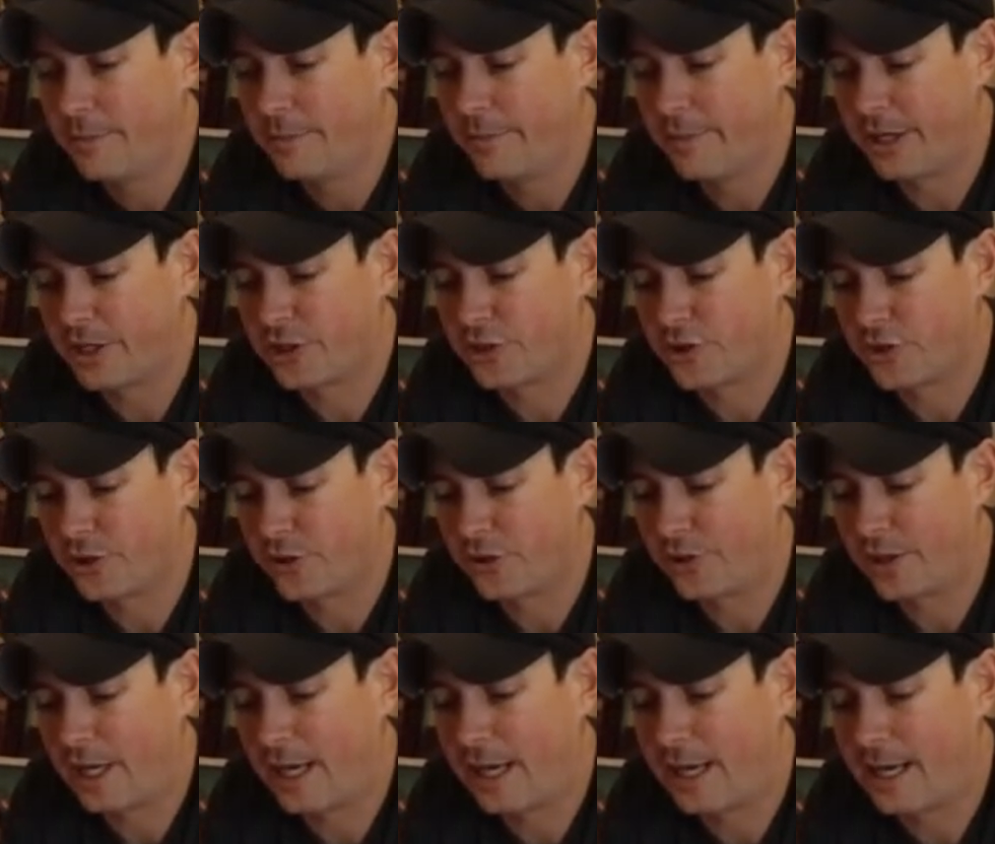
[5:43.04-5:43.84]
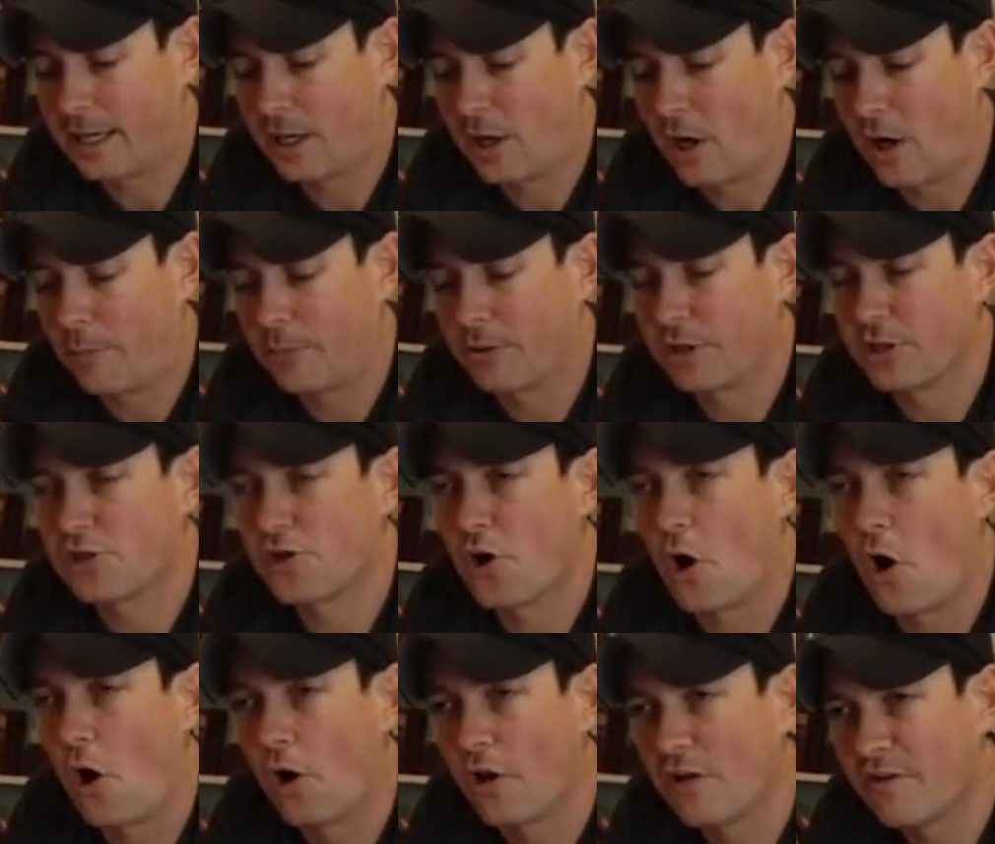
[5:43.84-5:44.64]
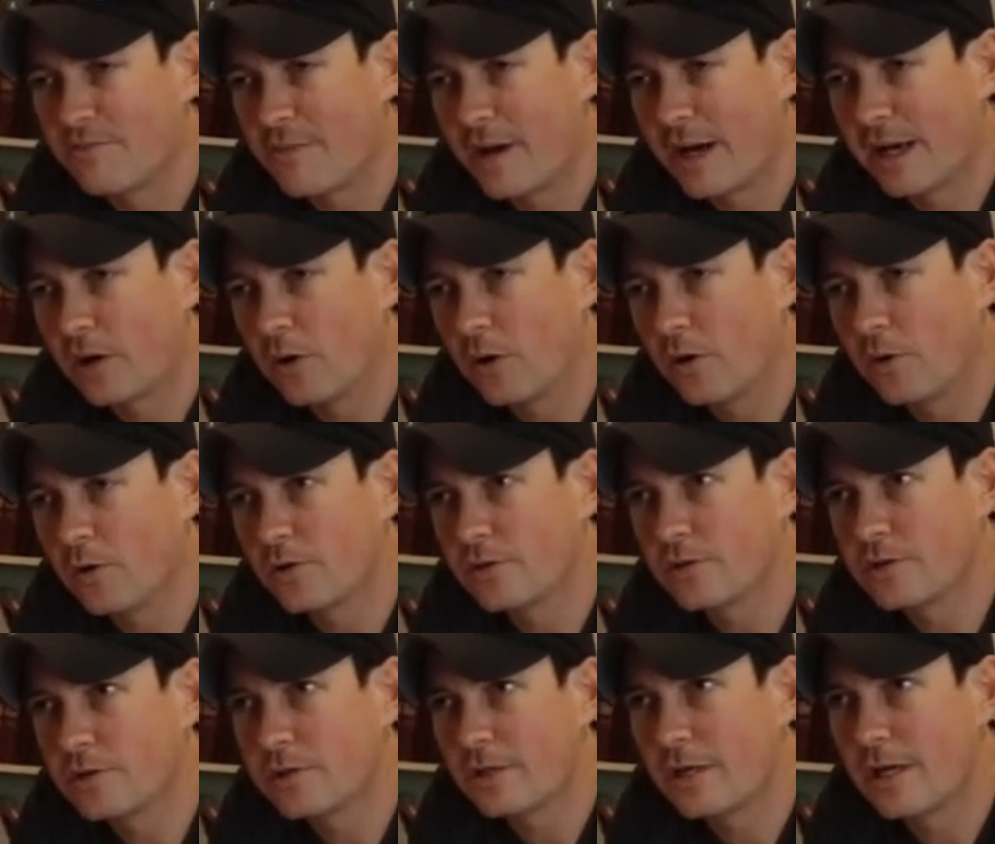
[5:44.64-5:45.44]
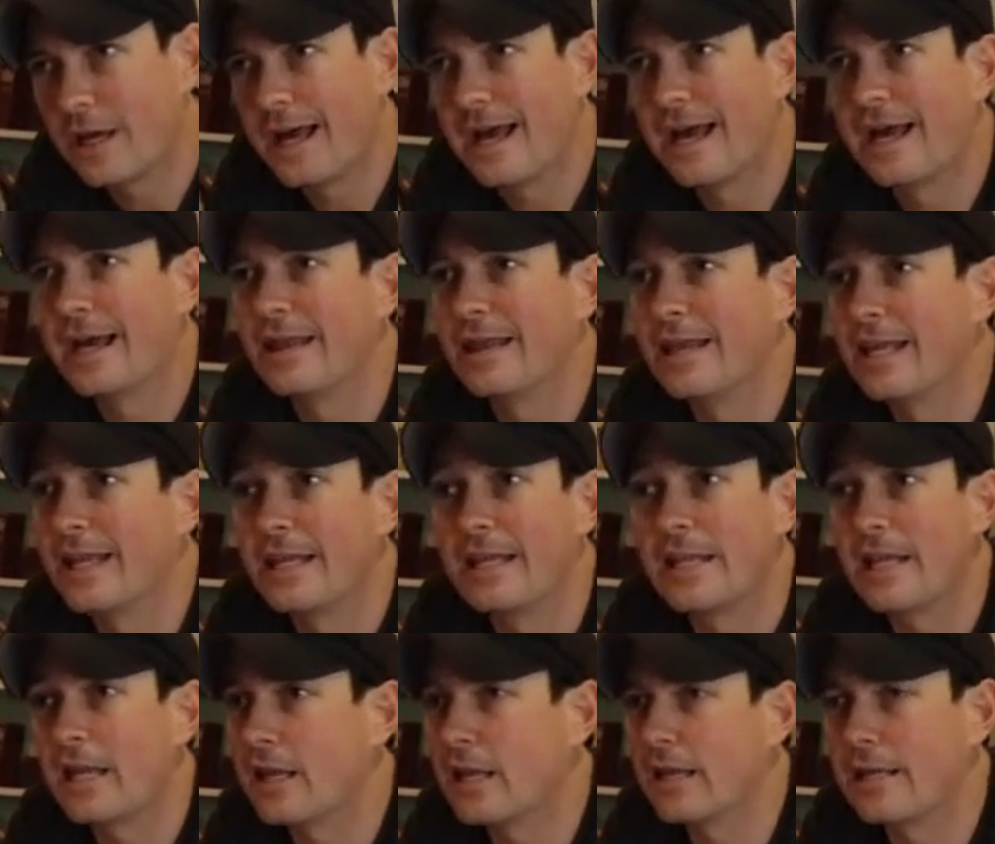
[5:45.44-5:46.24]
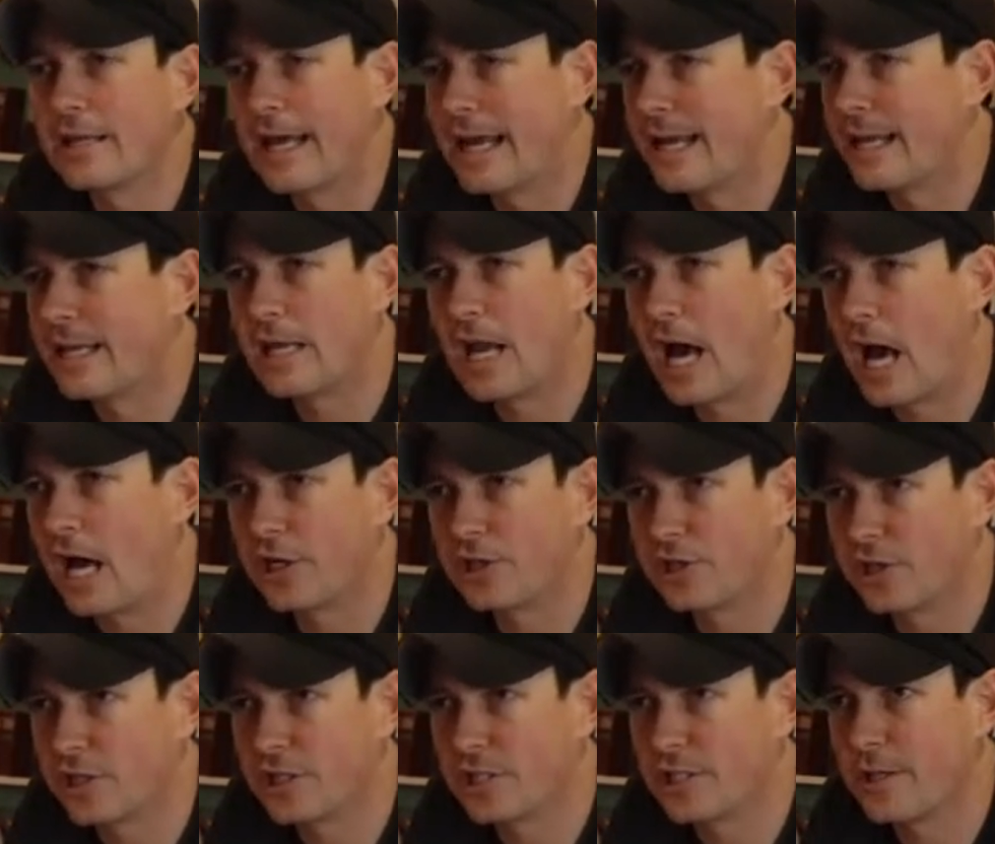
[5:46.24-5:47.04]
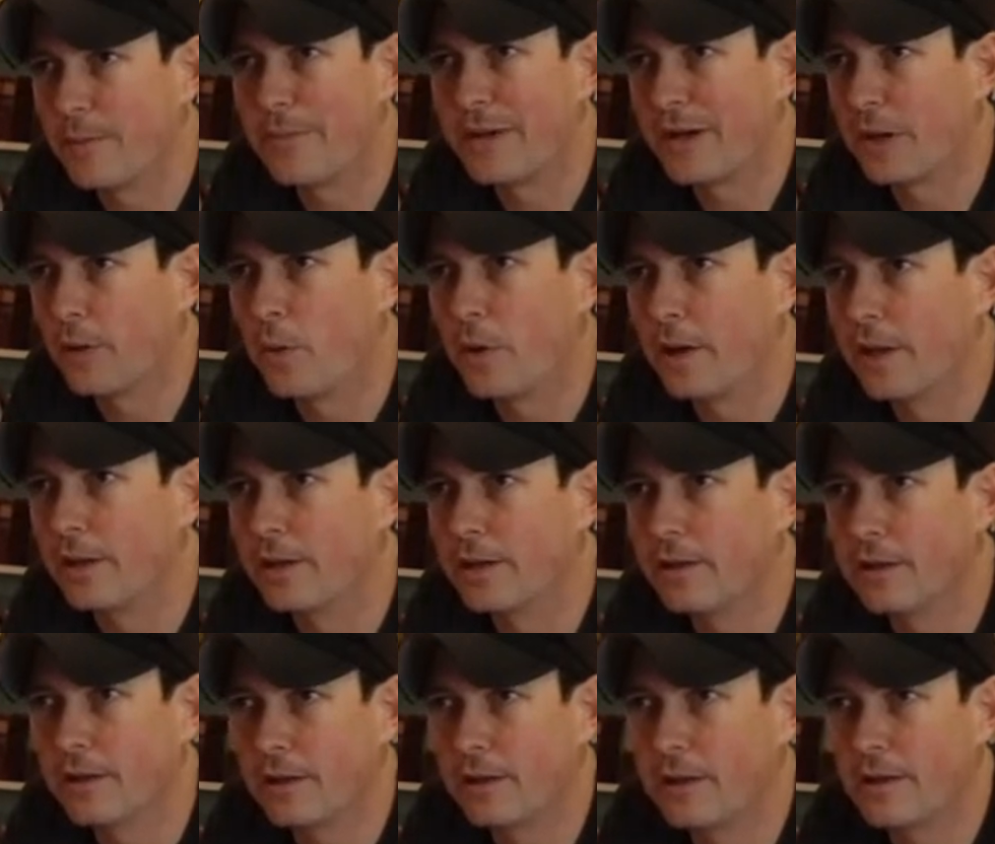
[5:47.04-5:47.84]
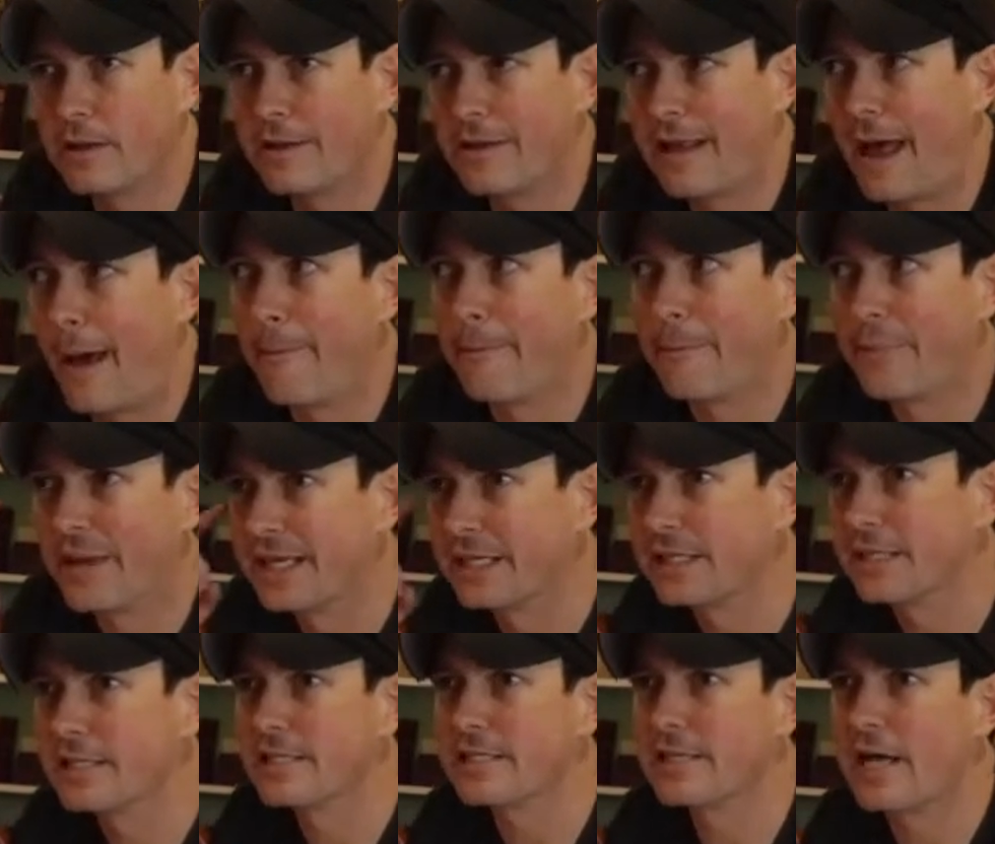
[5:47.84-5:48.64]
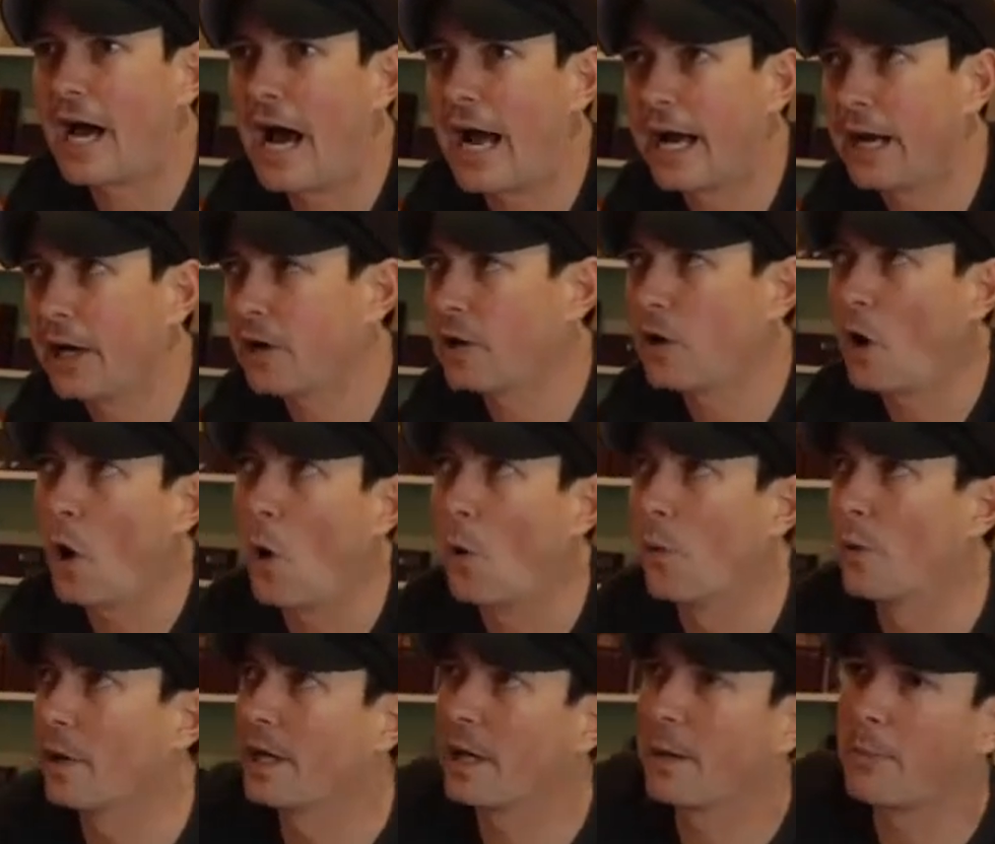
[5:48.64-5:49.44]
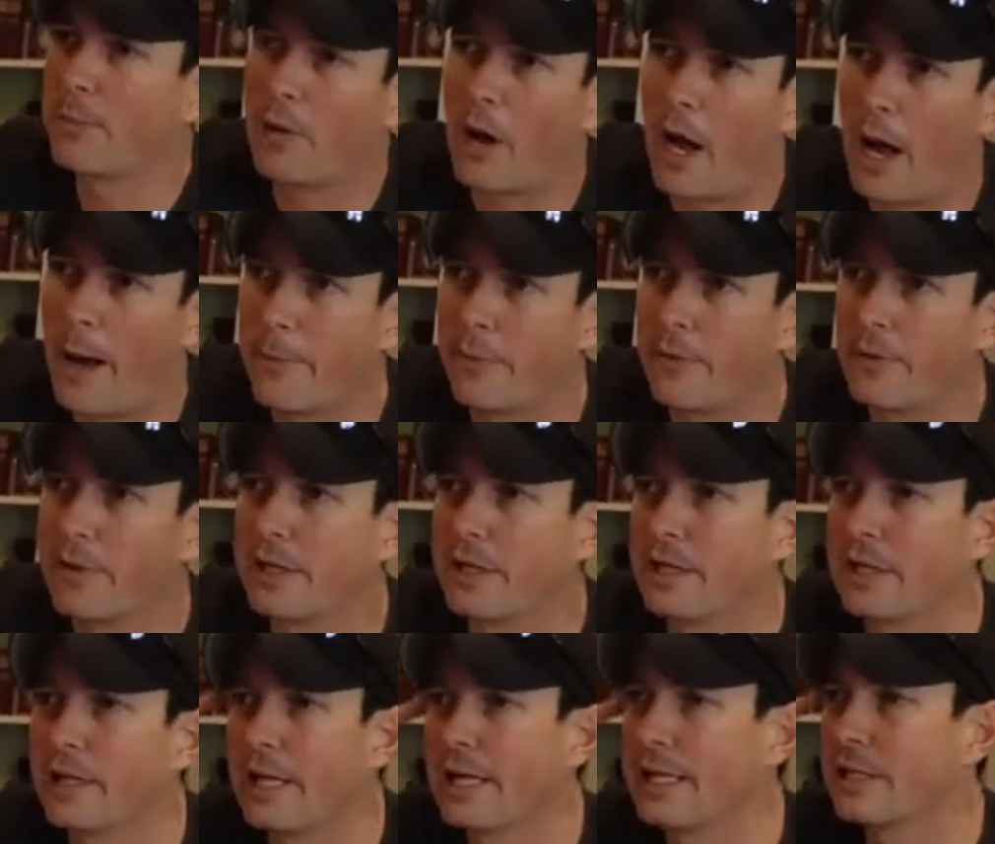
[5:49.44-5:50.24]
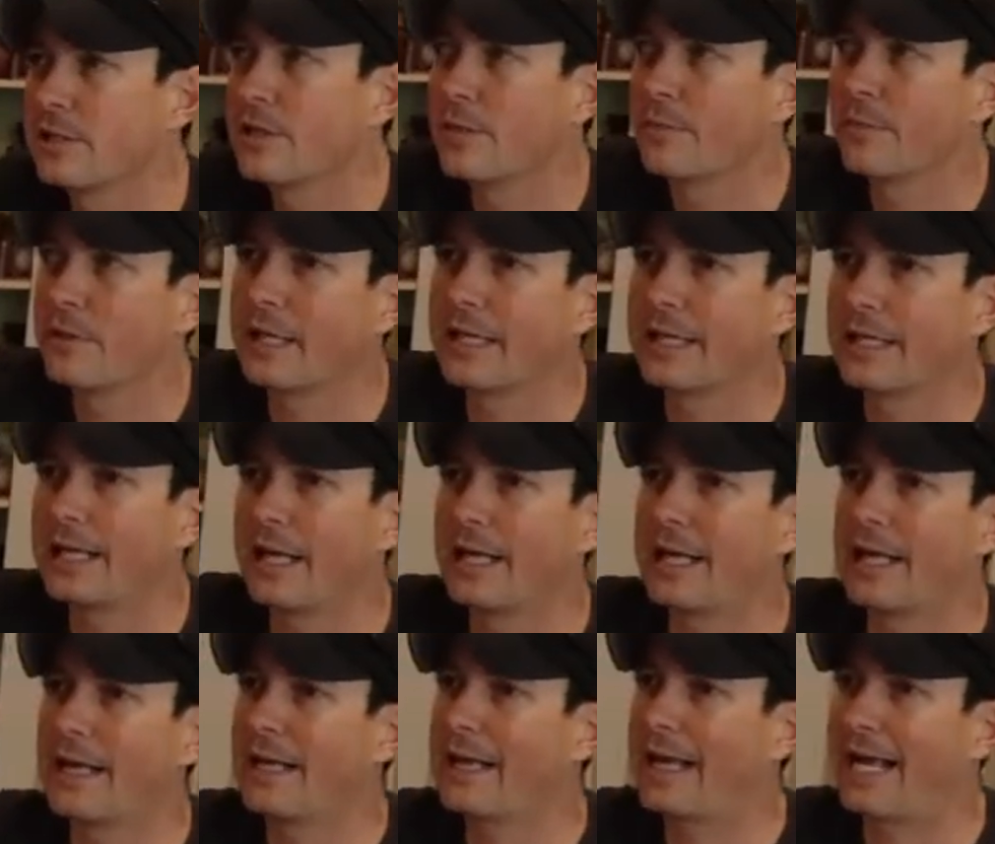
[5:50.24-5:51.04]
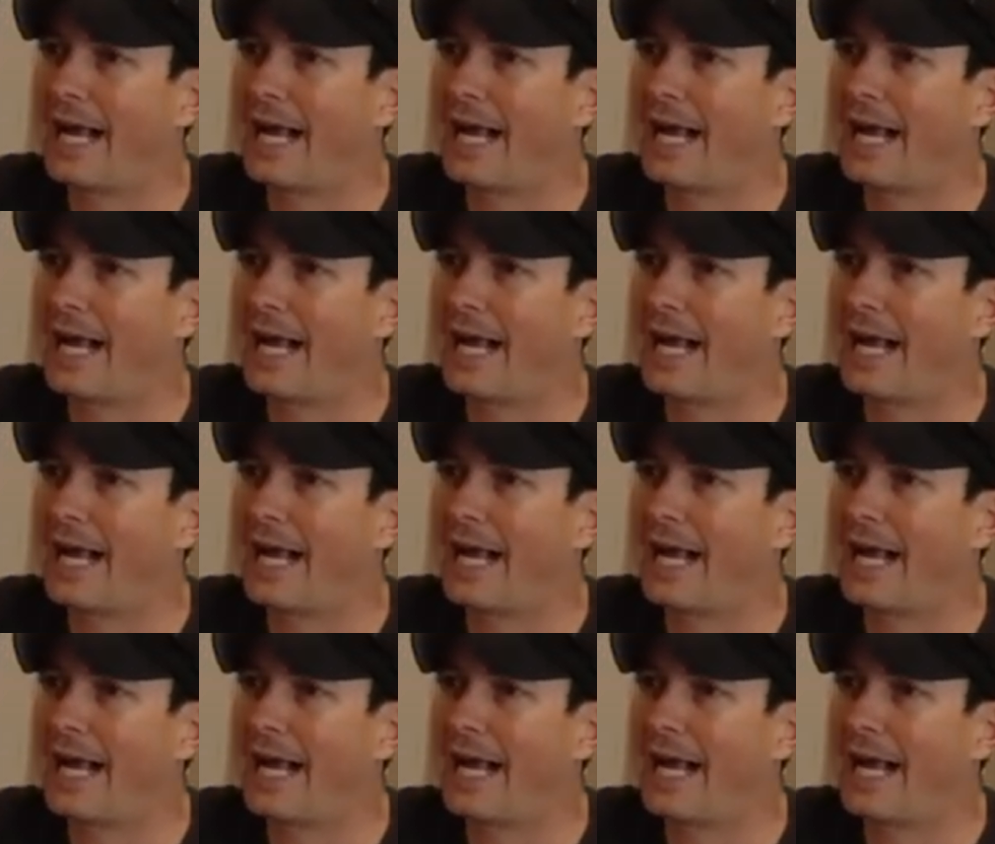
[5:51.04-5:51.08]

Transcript: make sure that I accomplish all of my goals, and then and not just the big one, that big desire, owning a property, like something like that.